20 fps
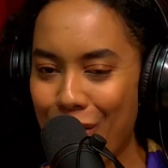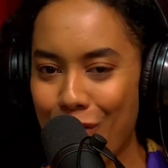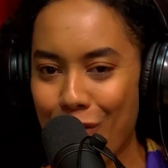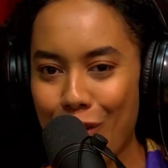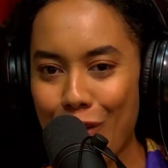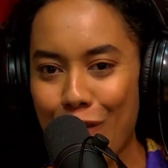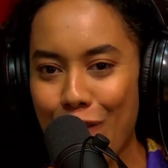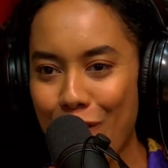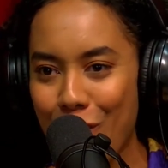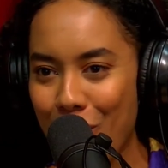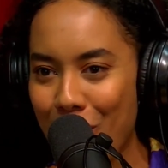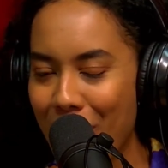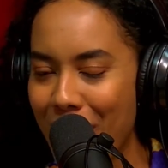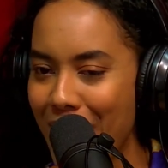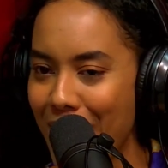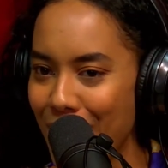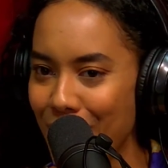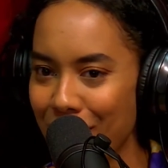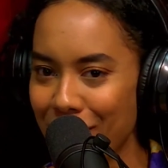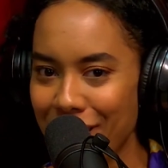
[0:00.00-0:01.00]
for
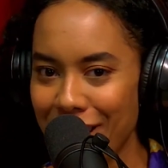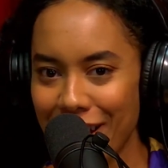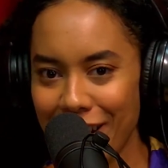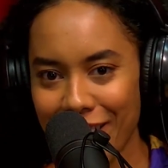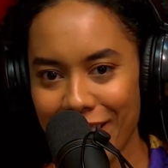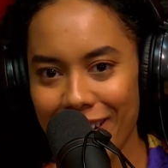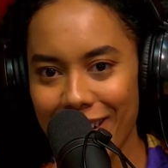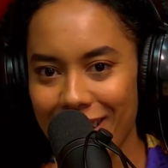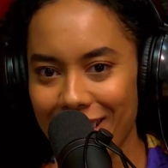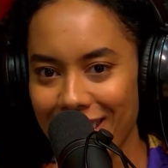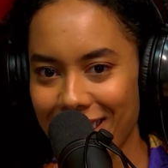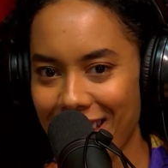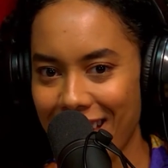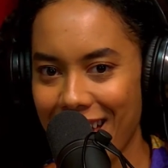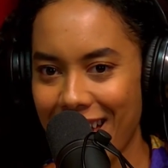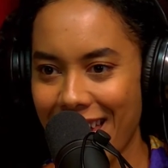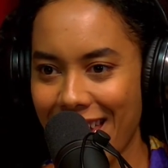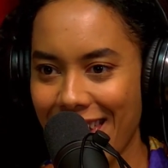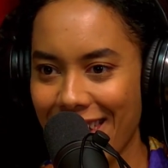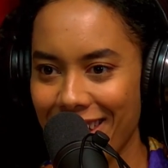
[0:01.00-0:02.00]
400 years,
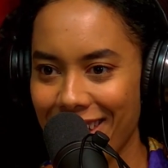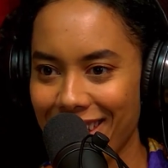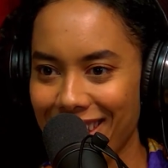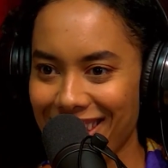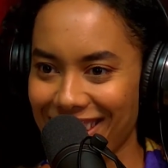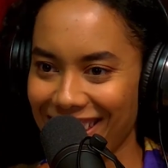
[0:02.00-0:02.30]
guys.